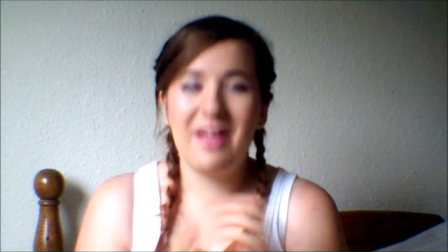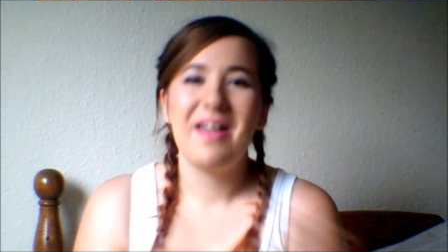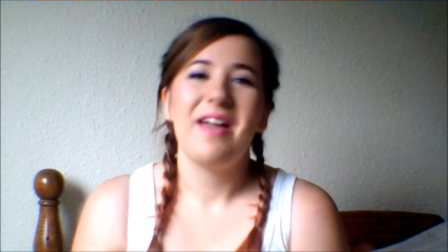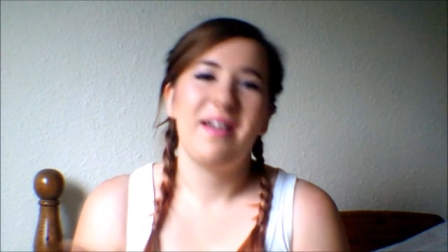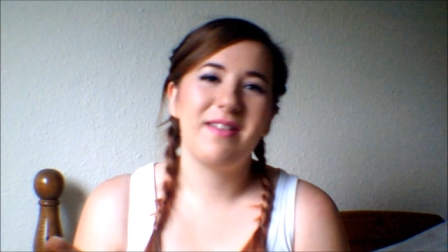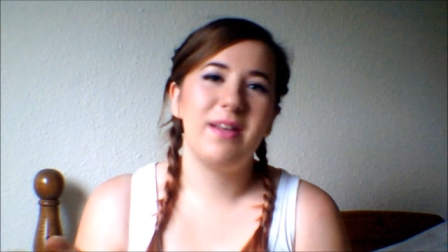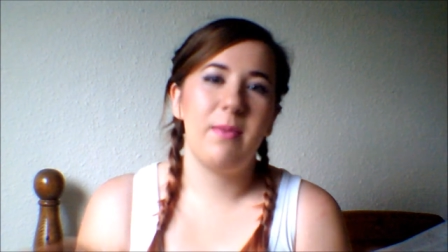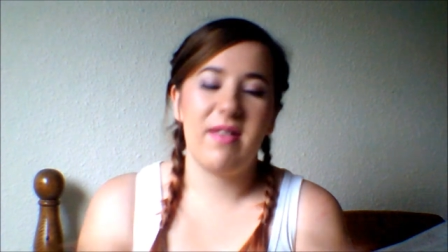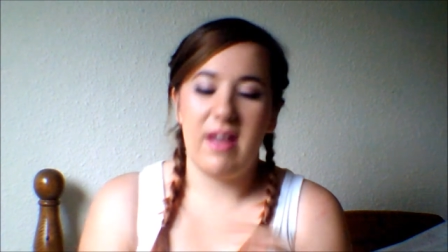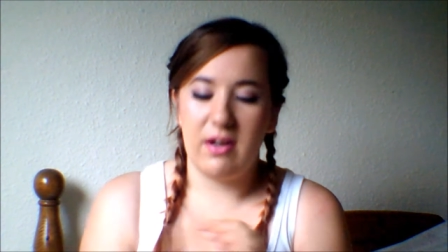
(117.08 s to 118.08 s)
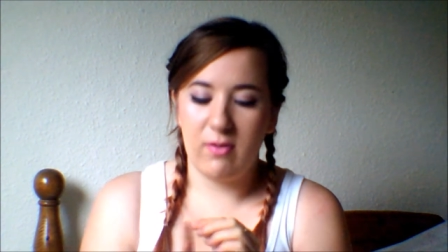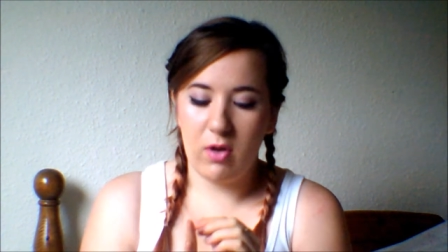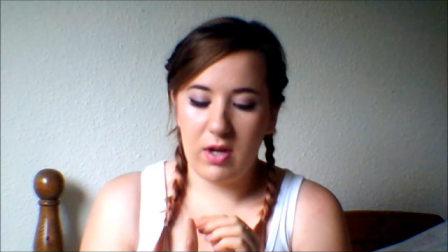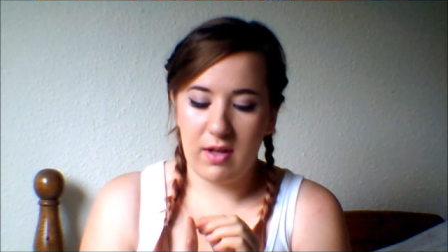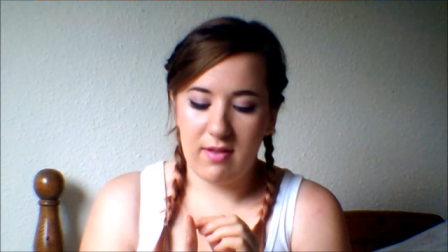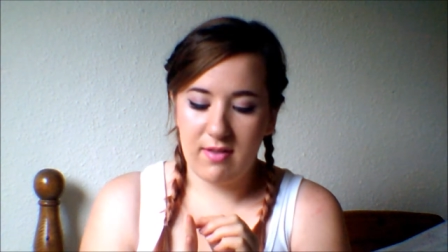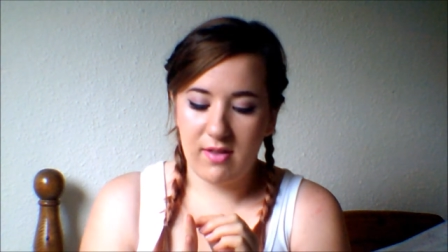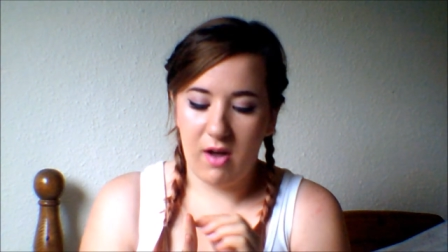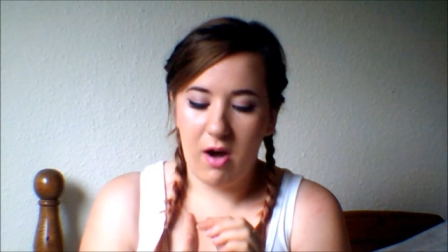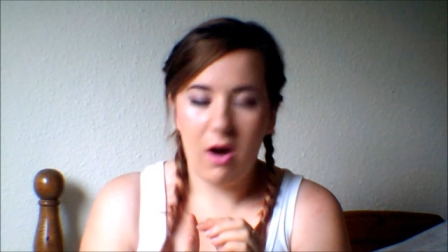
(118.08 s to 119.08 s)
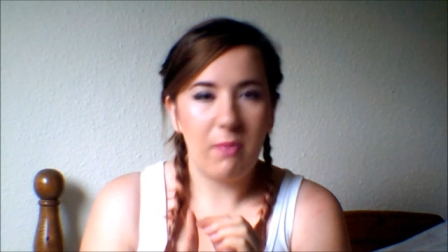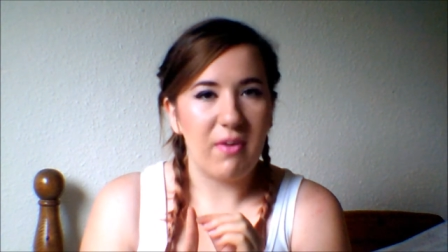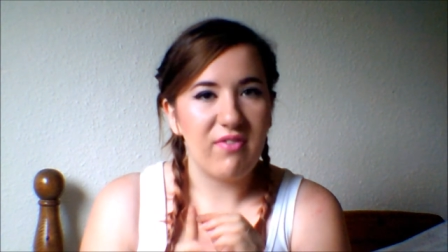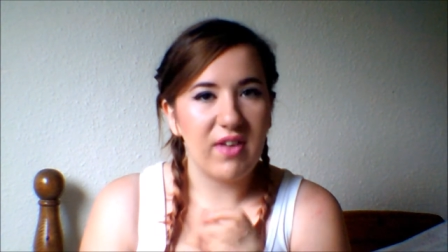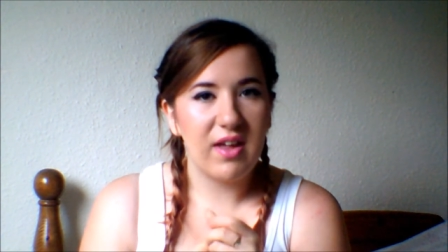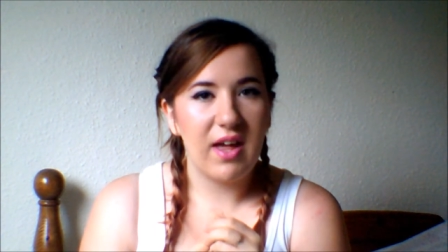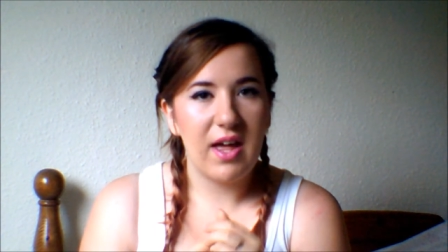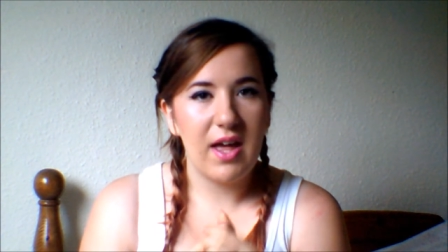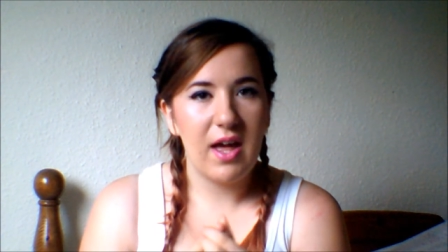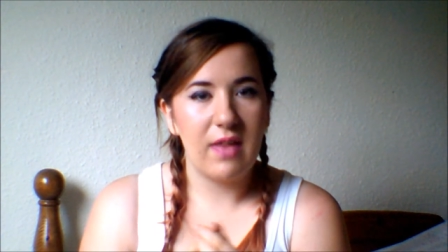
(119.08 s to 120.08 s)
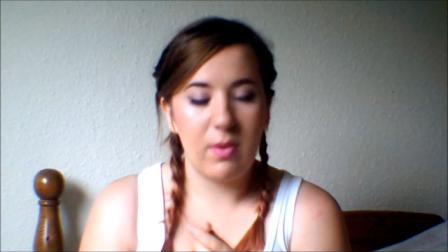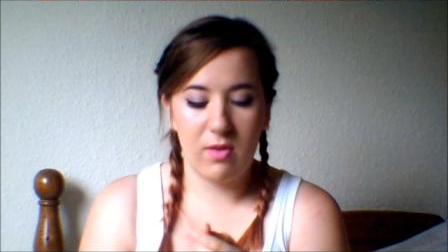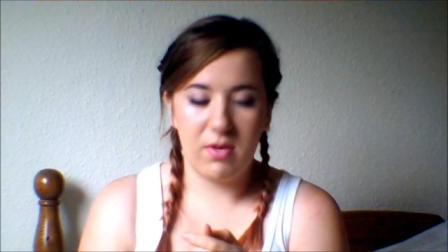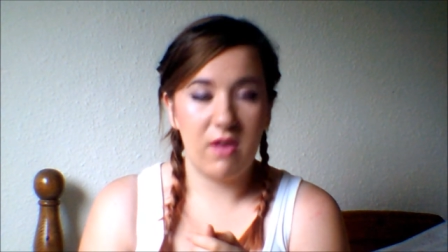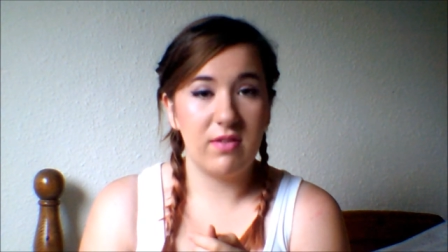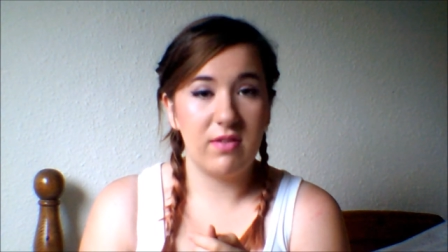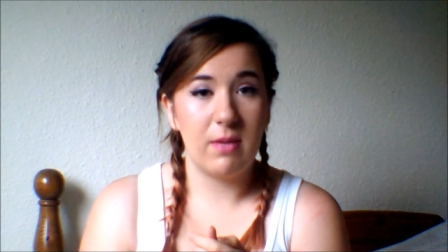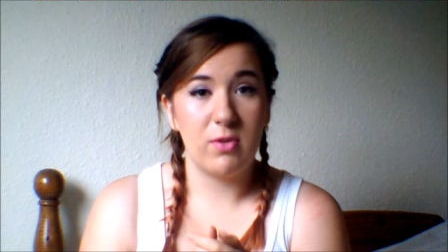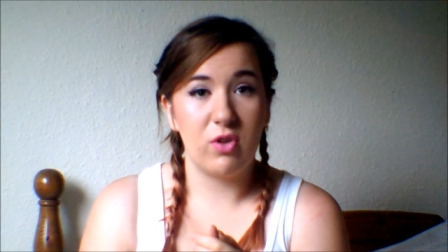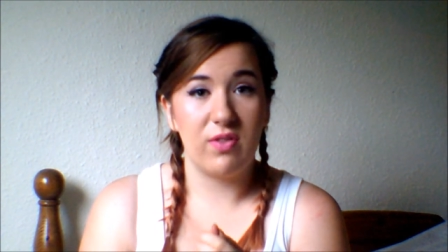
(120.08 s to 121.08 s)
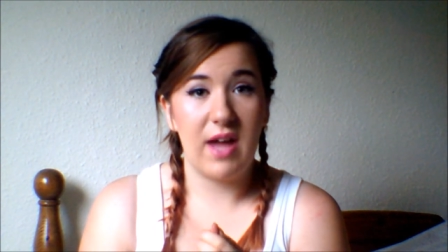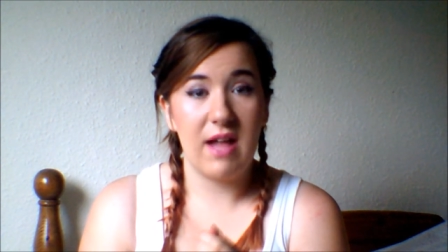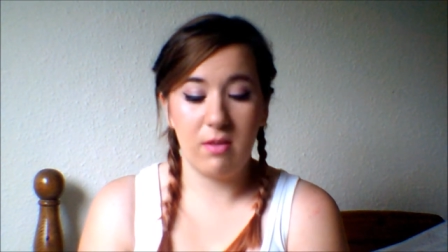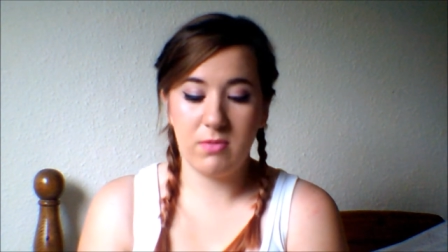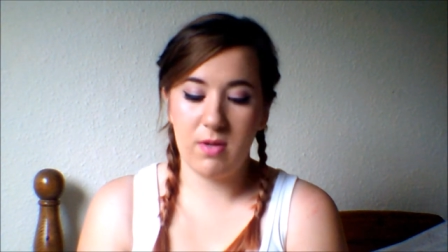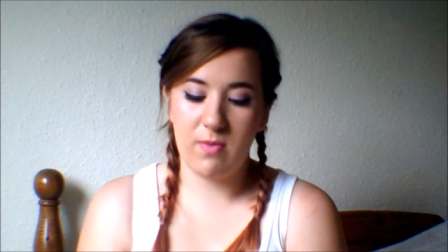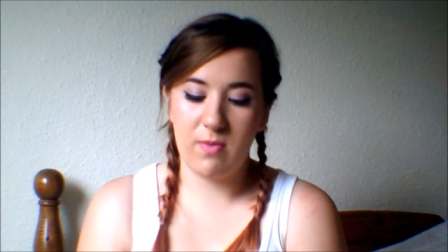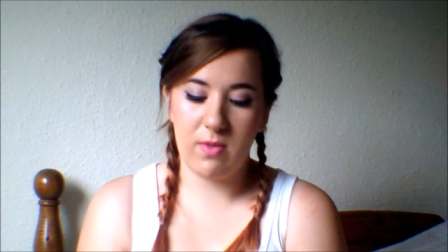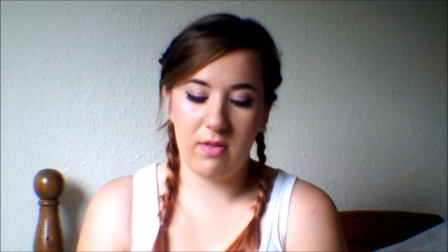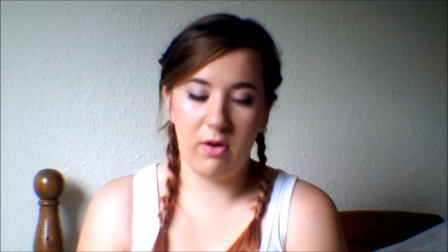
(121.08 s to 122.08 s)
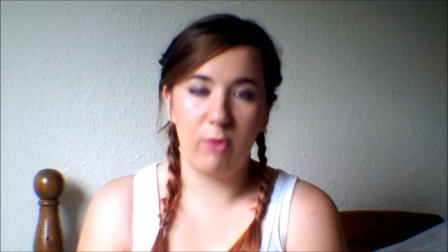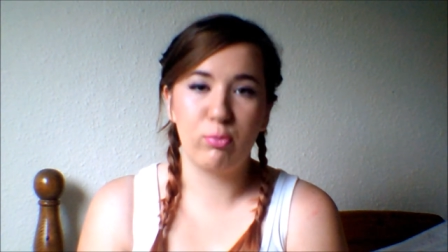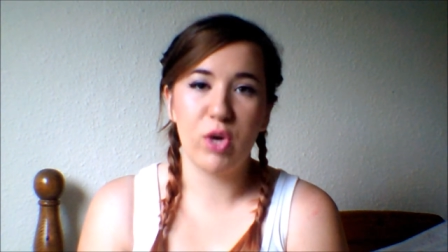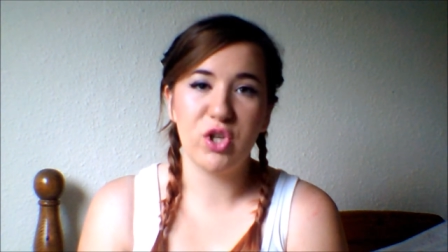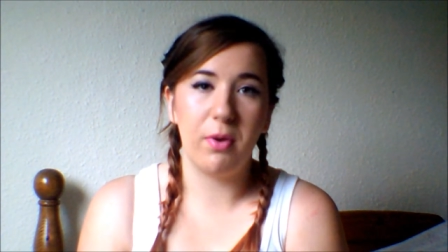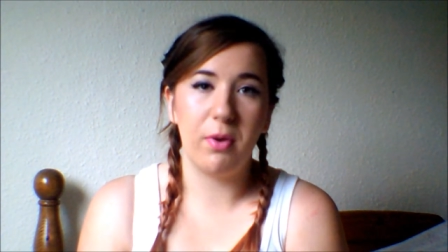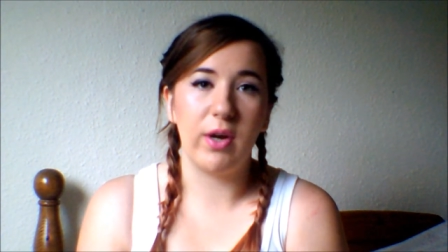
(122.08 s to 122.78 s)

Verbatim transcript: it's a little bit sad, I've got like a scar on my finger here and there was some nerve damage on that, and sometimes when there's a lot of pressure put on